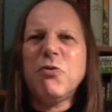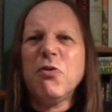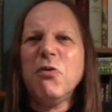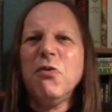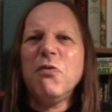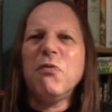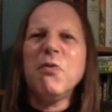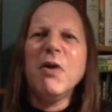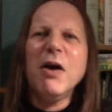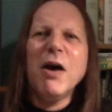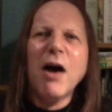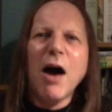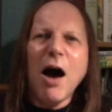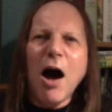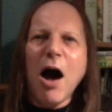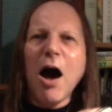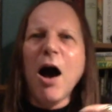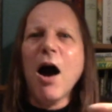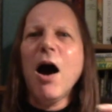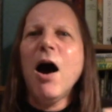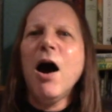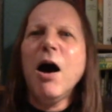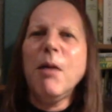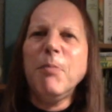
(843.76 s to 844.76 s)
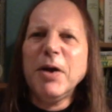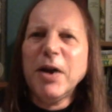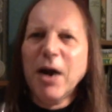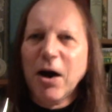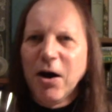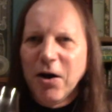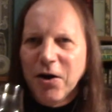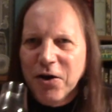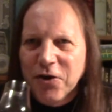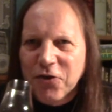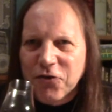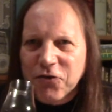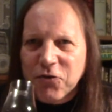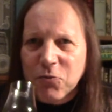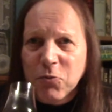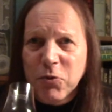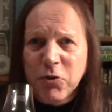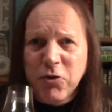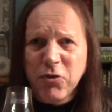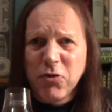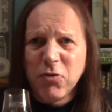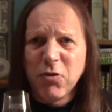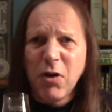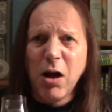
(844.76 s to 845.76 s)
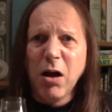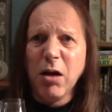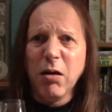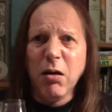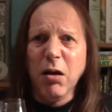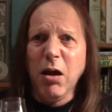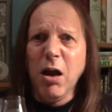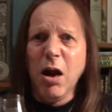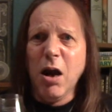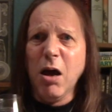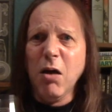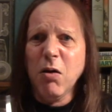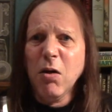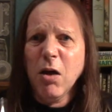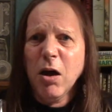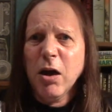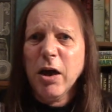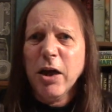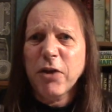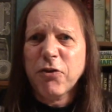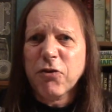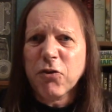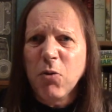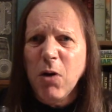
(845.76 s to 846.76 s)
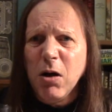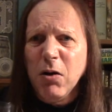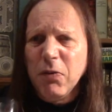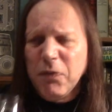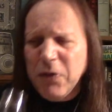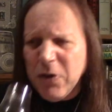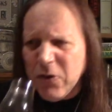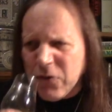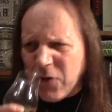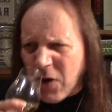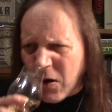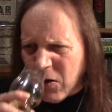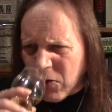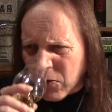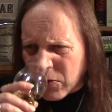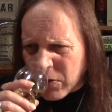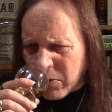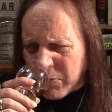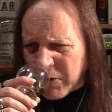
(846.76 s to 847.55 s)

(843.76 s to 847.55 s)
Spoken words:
to have harmonised, which is, like, you know, it's 12 years old.